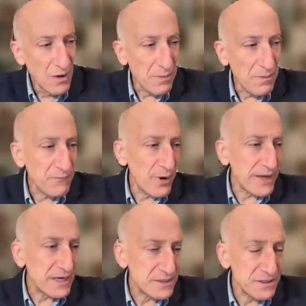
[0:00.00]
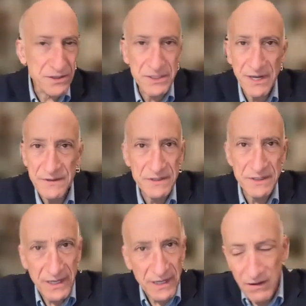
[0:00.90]
Well, before I got to the
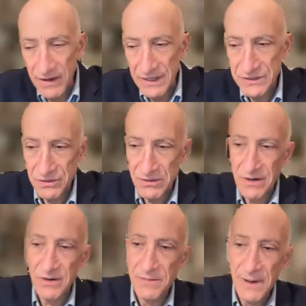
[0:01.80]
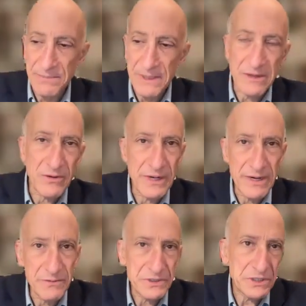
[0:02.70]
CFTC, I had certainly heard about Bitcoin. I
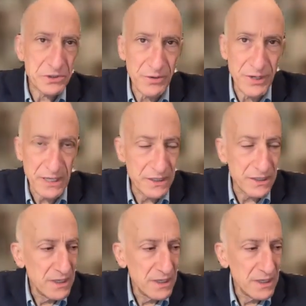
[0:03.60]
was intrigued.